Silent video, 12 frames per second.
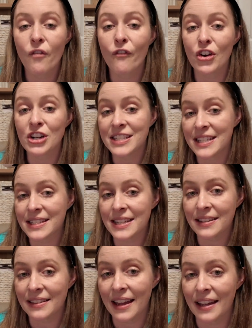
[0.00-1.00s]
For
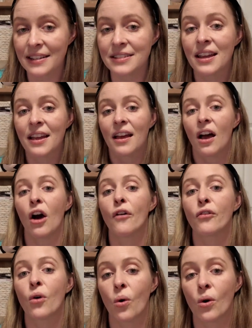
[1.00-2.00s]
Disneyland,
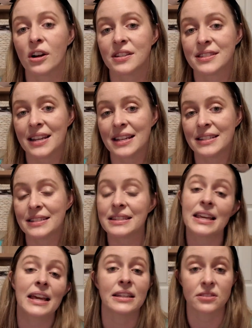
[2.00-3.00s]
of course, it's
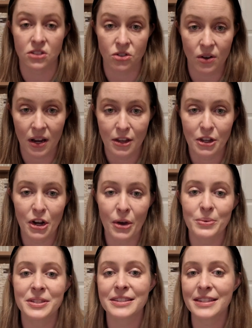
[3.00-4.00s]
the history,
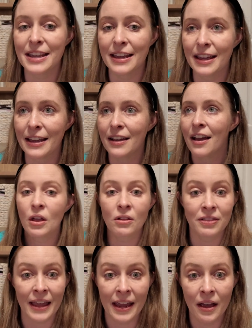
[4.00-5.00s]
seeing the
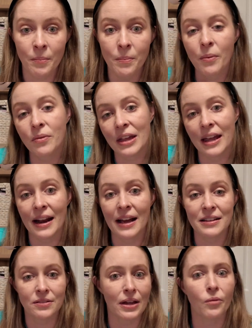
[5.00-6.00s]
lamp that
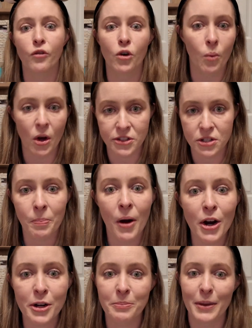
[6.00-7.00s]
had like for Walt's
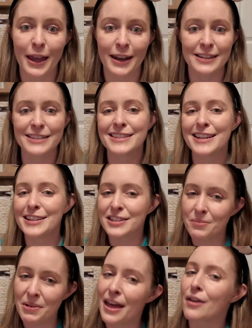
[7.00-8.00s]
apartment and seeing
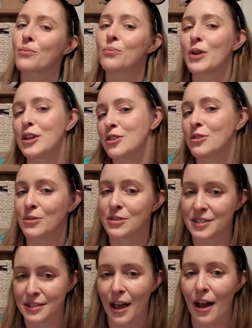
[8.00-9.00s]
some of that original
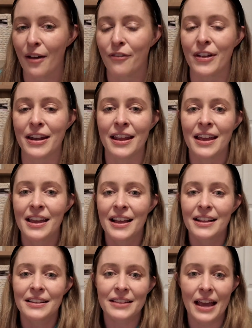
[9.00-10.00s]
stuff. And
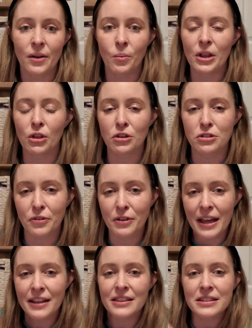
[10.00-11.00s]
like we looked for
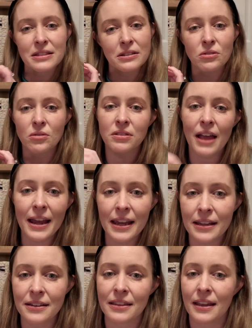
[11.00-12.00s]
like this little
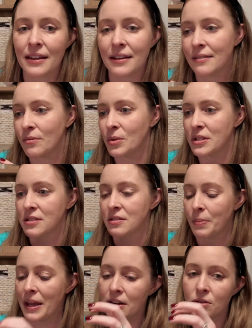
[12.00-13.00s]
light that was
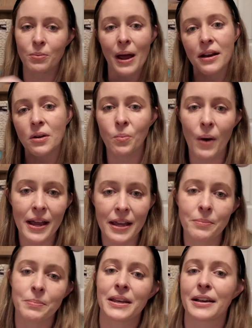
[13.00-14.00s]
painted red and
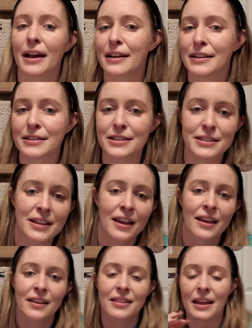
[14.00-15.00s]
white because
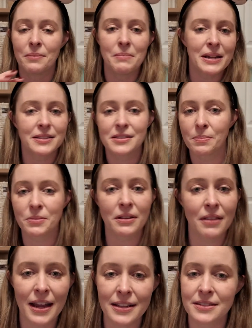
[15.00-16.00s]
they had mixed up the
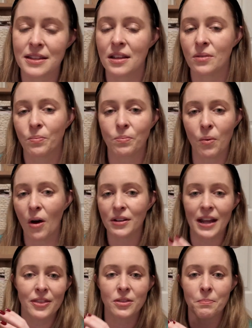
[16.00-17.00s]
lights and then Walt
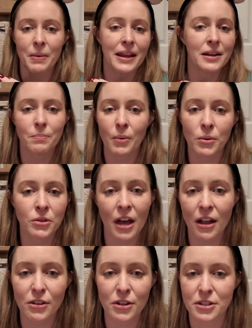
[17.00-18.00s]
had them painted both
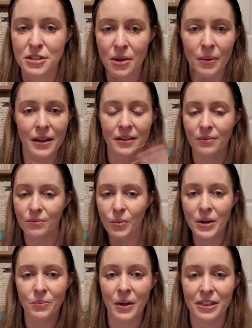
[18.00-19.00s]
colors. So it
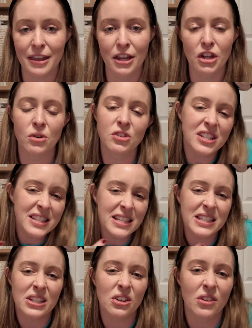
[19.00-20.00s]
went with it, just
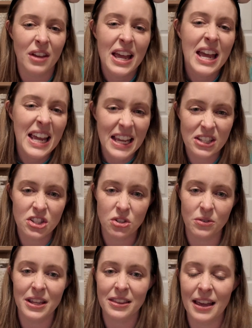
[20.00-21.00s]
these little
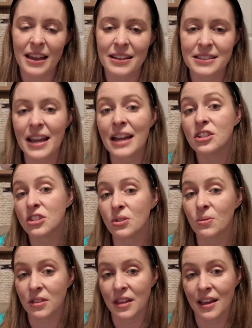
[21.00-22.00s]
history things. I
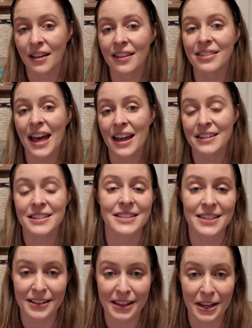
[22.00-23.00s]
do think that
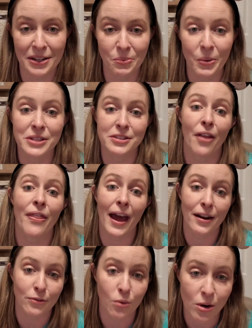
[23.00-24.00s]
Disneyland wins on
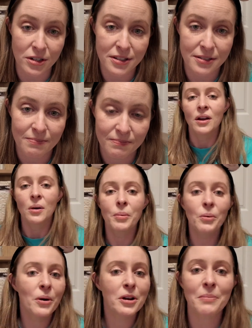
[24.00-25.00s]
that, of course.
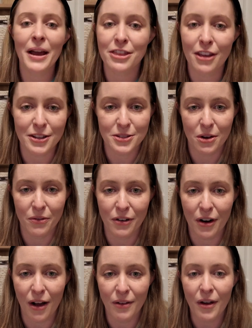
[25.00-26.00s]
But what are my thoughts
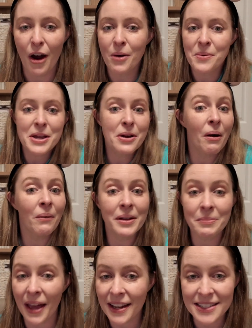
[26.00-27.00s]
overall? Are we
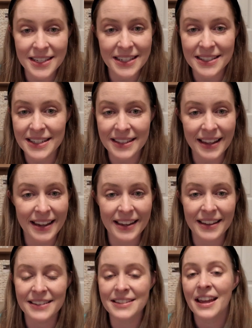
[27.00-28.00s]
going back to
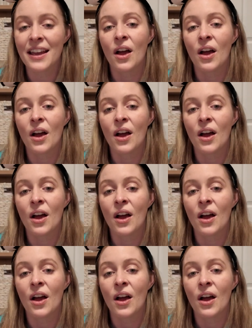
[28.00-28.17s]
Disneyland?